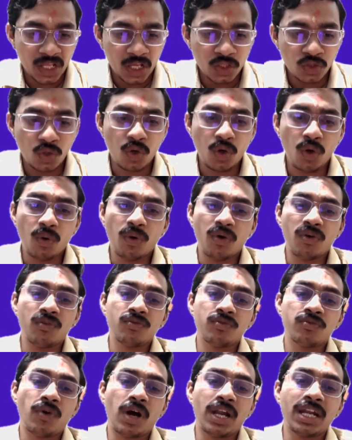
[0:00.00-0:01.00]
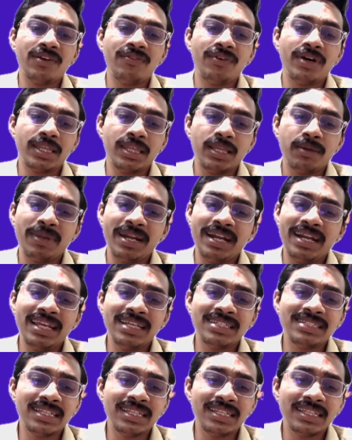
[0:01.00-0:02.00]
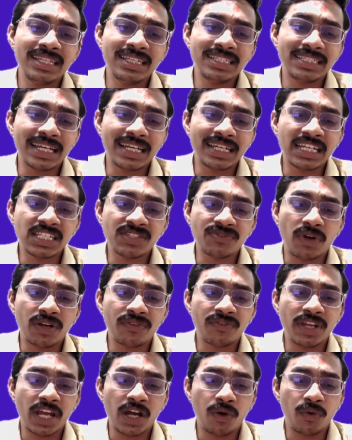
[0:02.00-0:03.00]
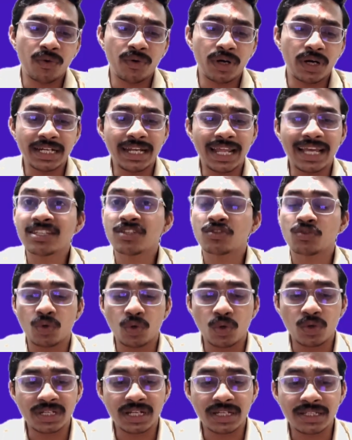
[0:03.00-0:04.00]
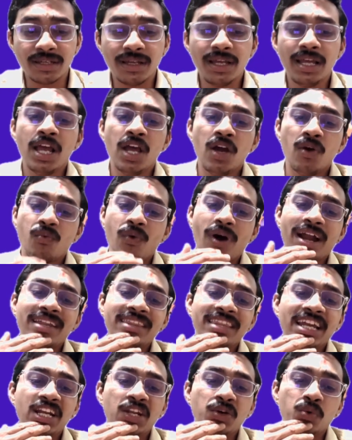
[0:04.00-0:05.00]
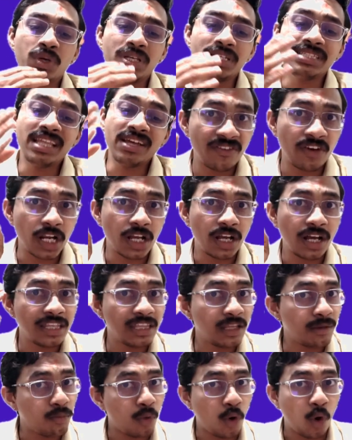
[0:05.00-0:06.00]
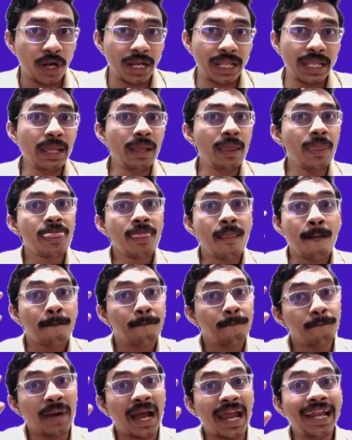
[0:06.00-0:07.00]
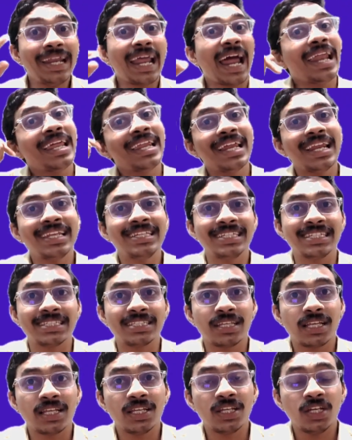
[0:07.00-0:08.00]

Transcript: So whatever the meditation, these techniques, what we have said as a solutions, what they do is they work on the body, mind and energies.